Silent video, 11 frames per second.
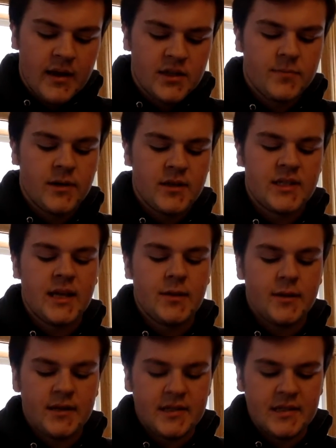DeBrusk had
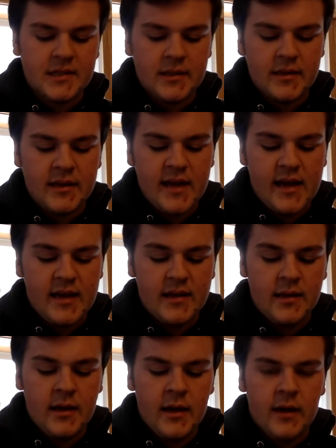three assists on the day.
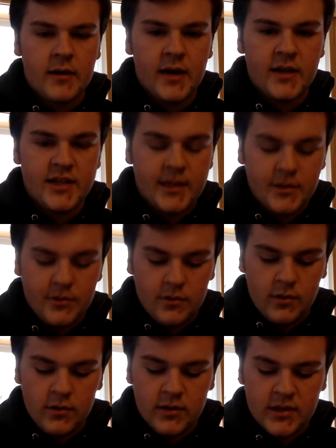Krejci had two
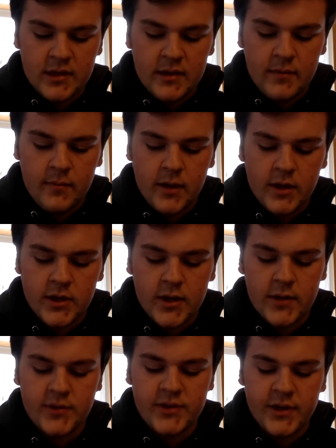goals.
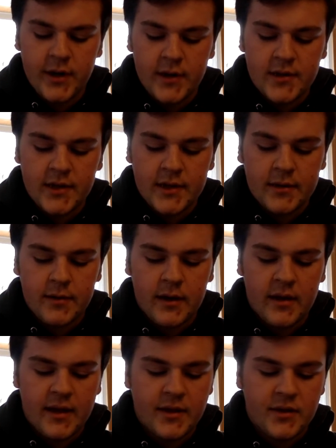Marchand, Gionta, and
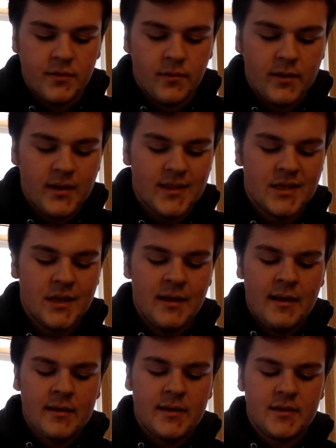Kuraly had two points.
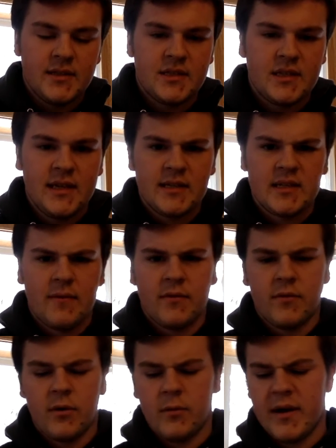Good to see. 7
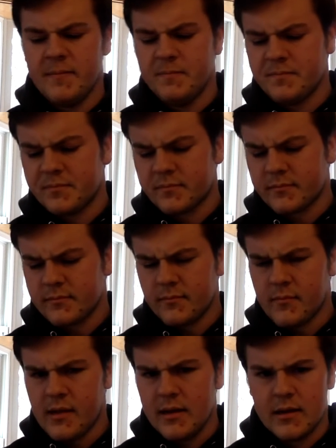4 win.
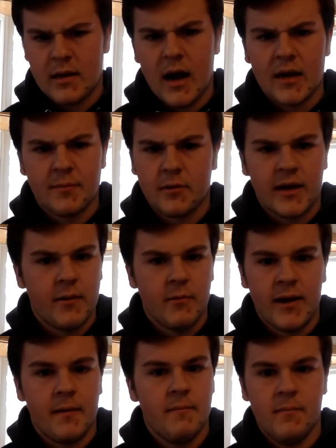Not a pretty
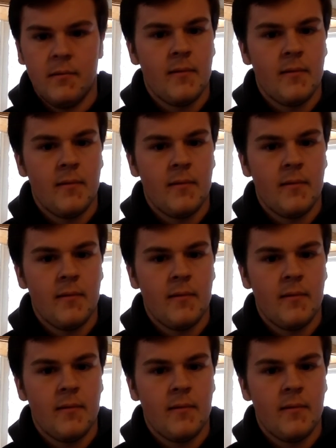win.